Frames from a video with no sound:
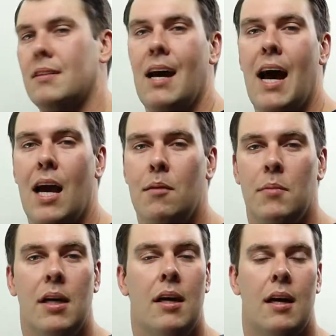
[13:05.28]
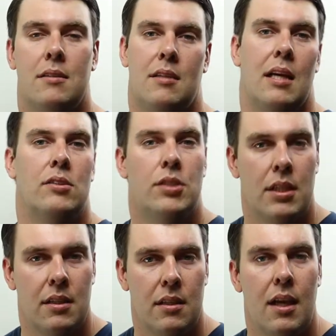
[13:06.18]
time,
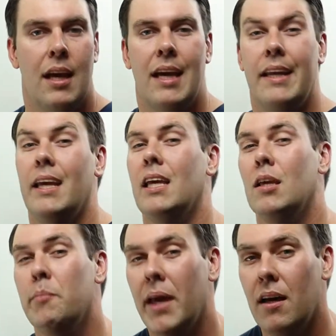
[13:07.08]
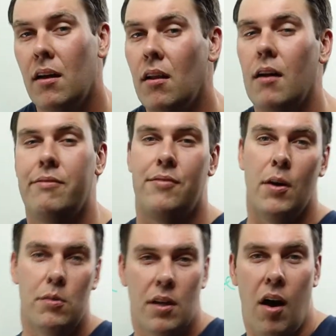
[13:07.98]
attention, an email, a
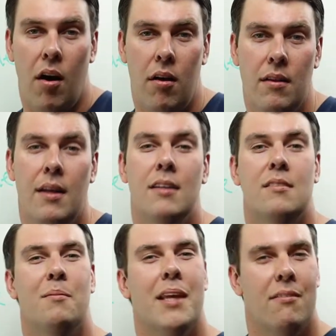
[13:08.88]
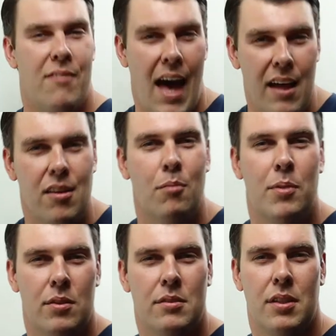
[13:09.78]
phone call, something
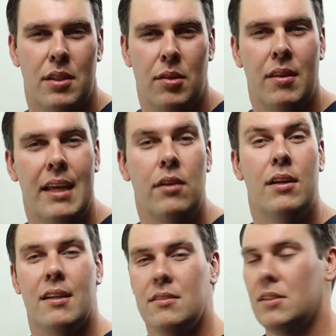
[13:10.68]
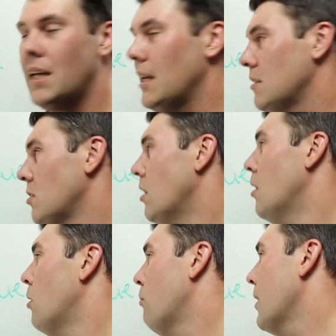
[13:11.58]
valuable to you that you can exchange
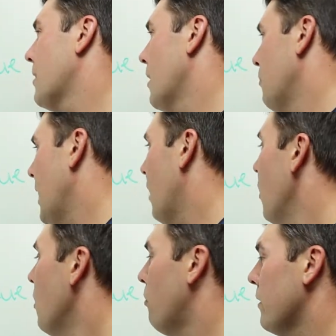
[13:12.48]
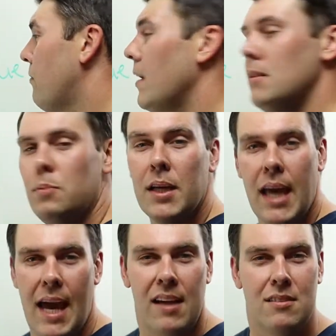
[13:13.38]
with them. Now, with Facebook
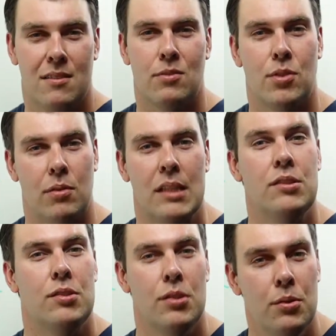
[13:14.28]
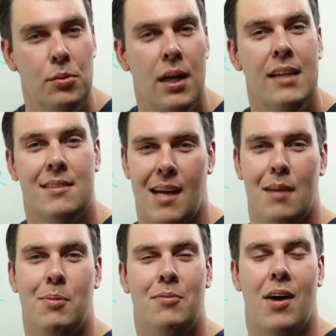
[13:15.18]
ads, there's only 2
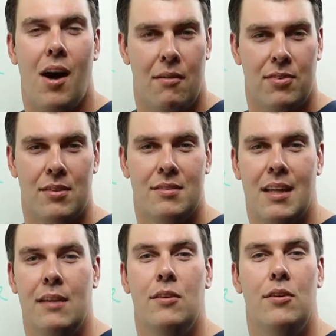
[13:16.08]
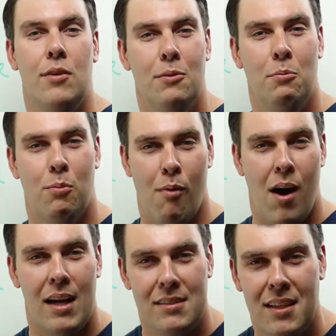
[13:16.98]
types of offers that you
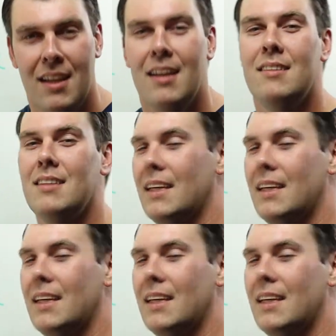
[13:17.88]
want to